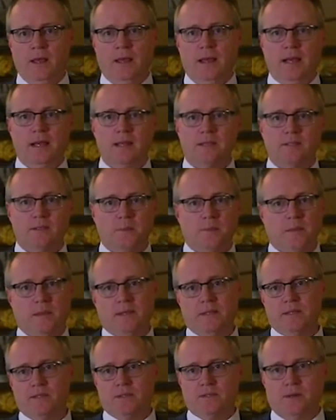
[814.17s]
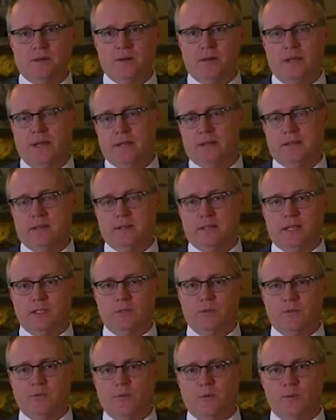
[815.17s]
And as a minister in the
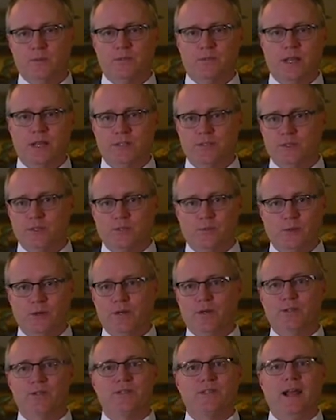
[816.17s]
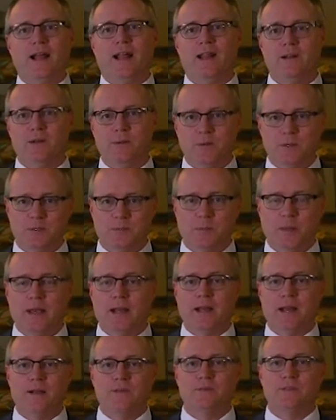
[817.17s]
Dutch Reformed State Church, where your salary was
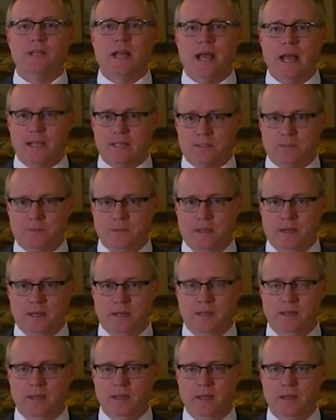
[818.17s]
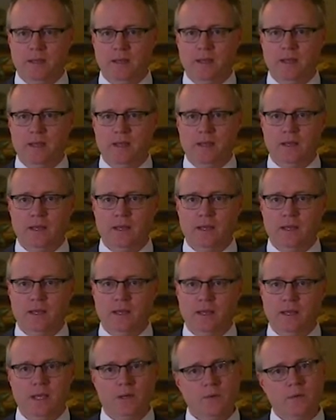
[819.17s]
paid out of tax money,
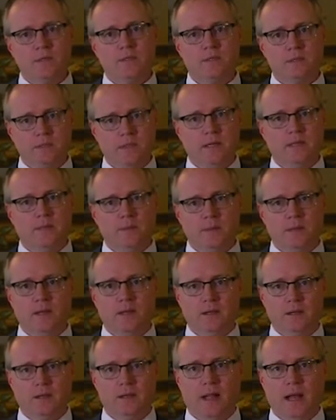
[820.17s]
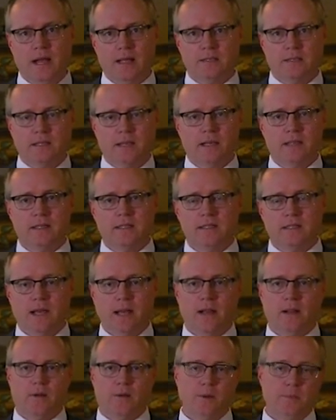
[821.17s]
he was in the middle of class. He had a
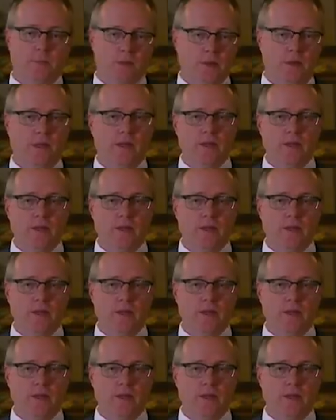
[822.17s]
salary pretty